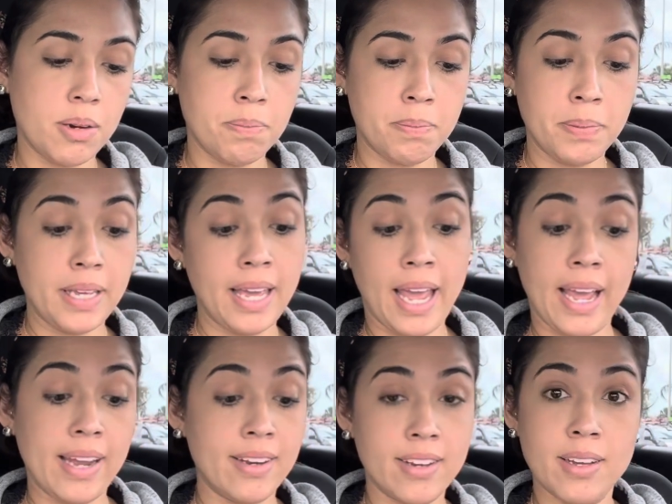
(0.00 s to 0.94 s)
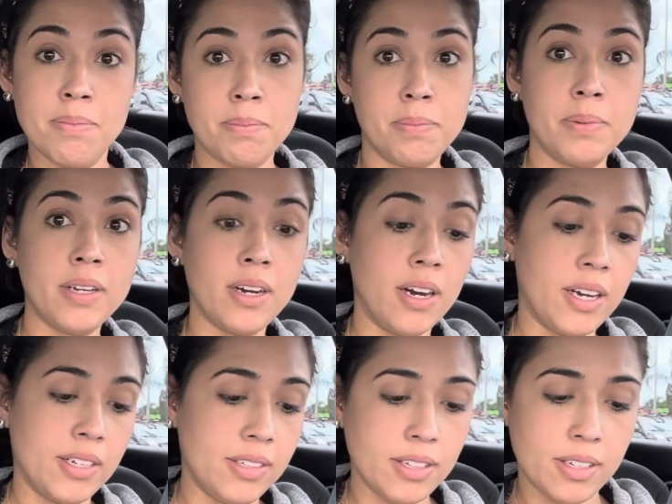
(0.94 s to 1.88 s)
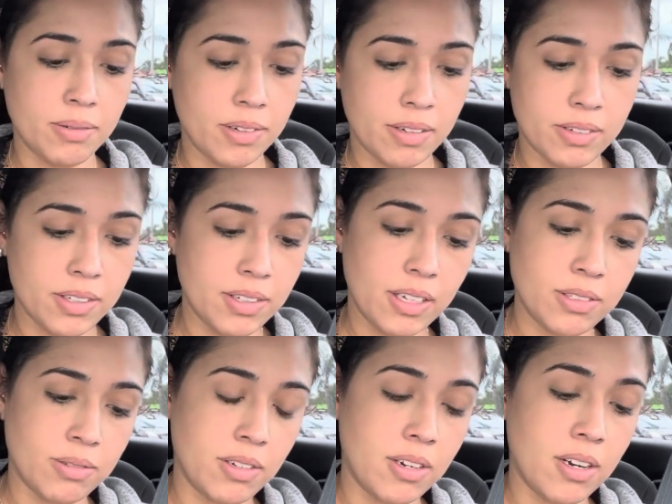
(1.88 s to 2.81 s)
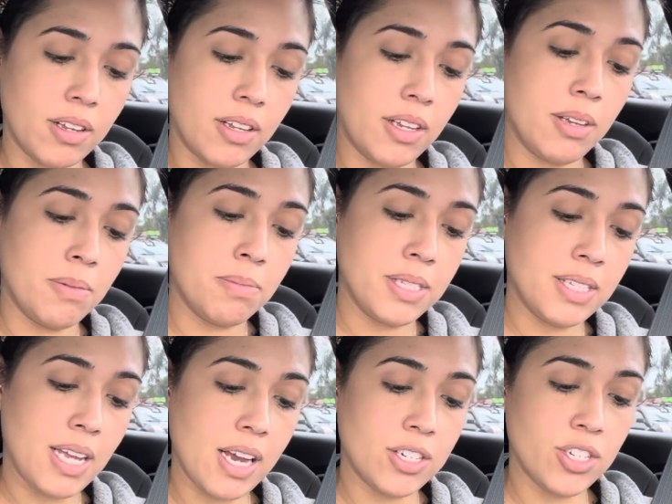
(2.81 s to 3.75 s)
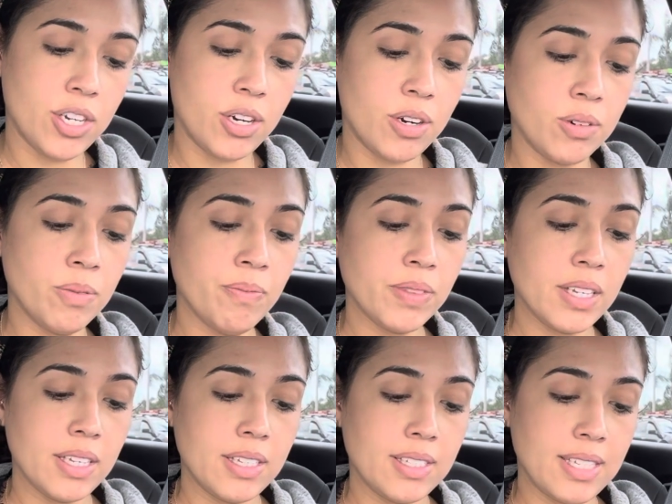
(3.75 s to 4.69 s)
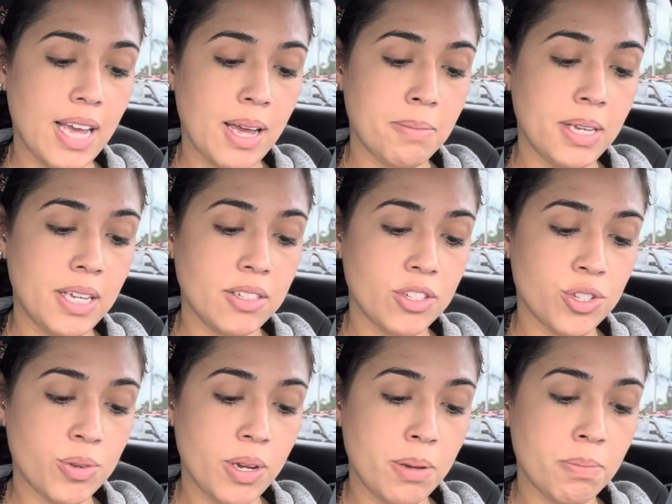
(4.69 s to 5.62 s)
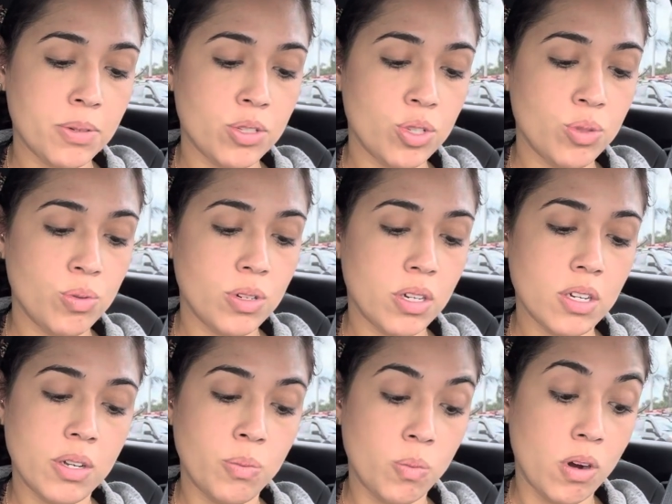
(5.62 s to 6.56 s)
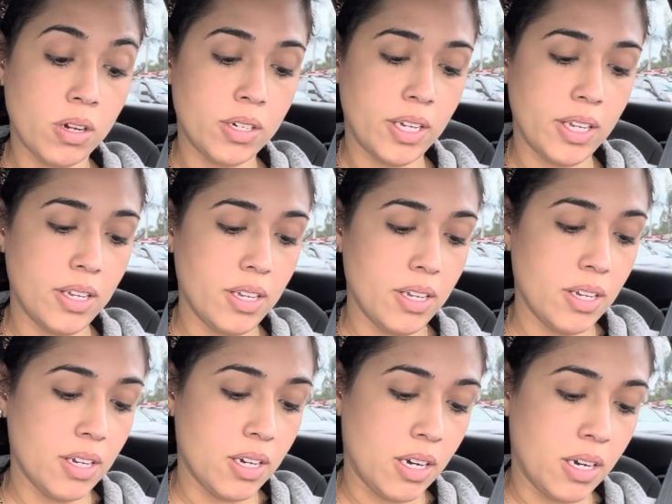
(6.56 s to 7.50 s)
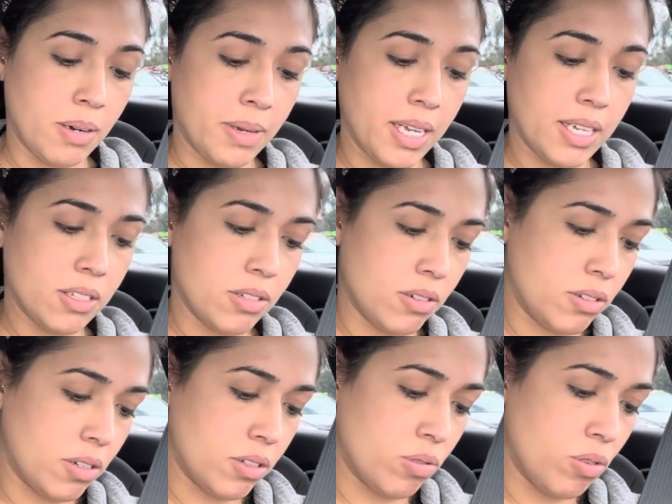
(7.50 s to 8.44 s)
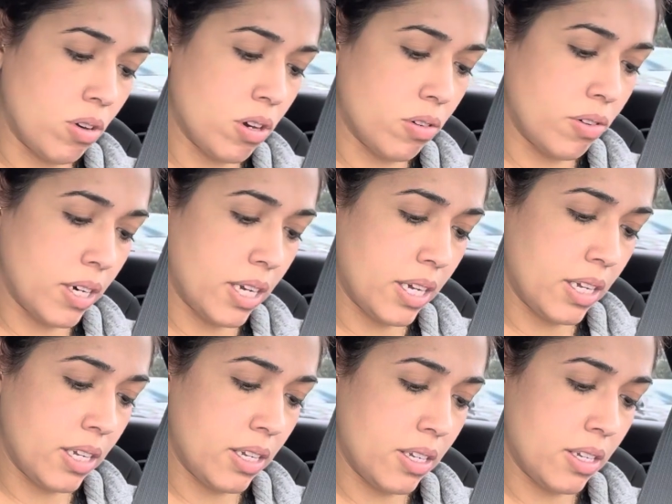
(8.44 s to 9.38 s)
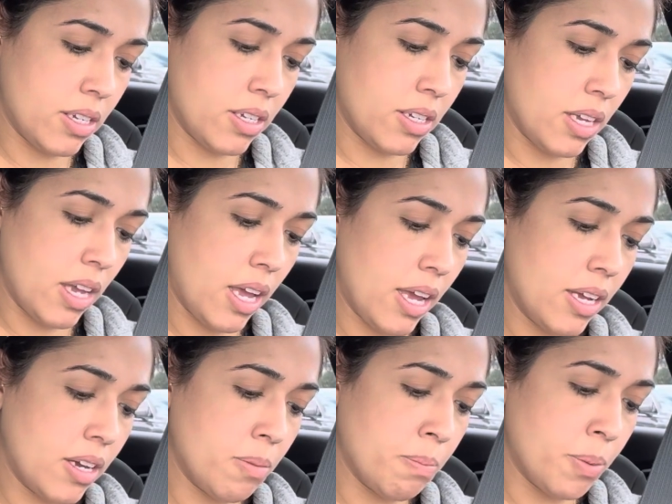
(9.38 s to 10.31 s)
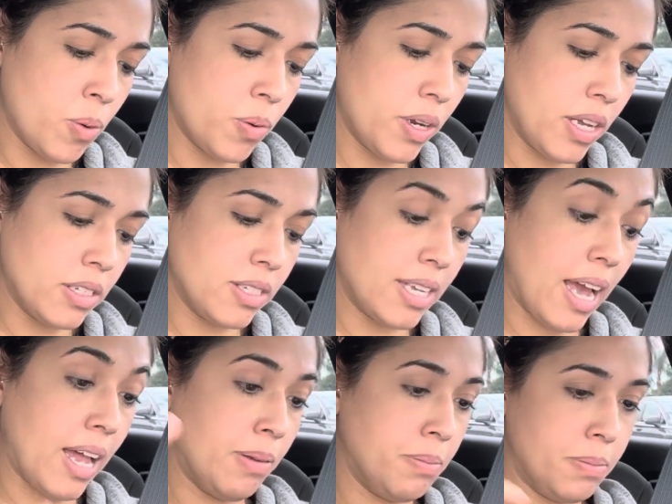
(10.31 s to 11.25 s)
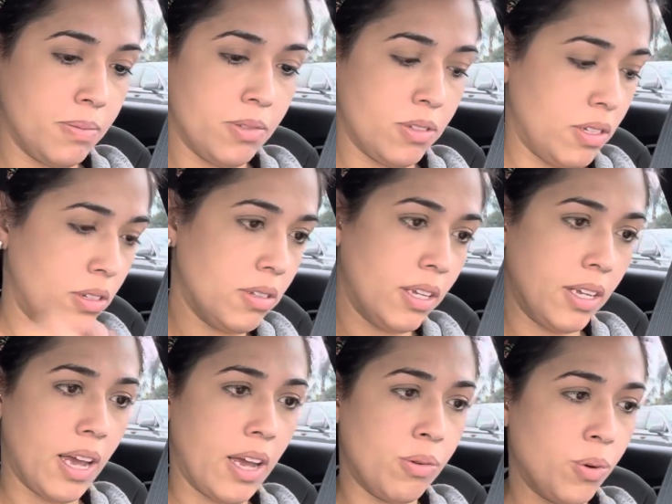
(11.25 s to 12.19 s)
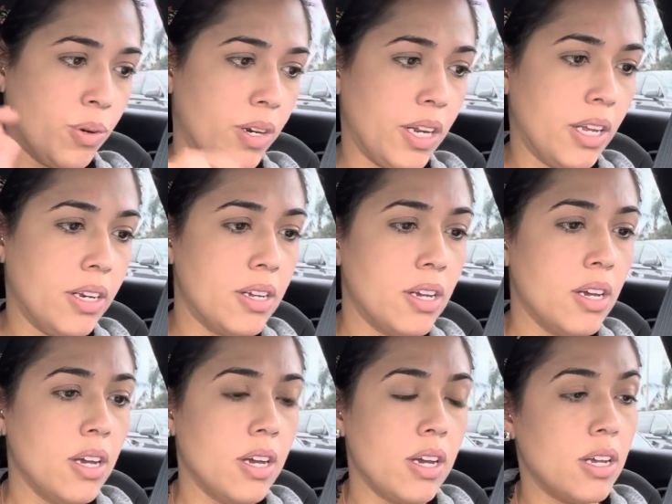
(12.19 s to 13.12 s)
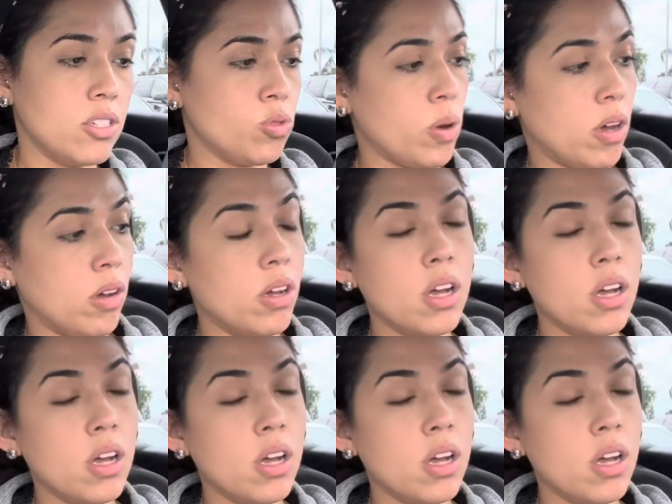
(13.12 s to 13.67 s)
pecan nut, whatever you guys want to call it, pistachio, salmon, shrimp, tuna, and walnut. I guess there's also coconut, egg component, and scallop. So they like hand wrote it in as well.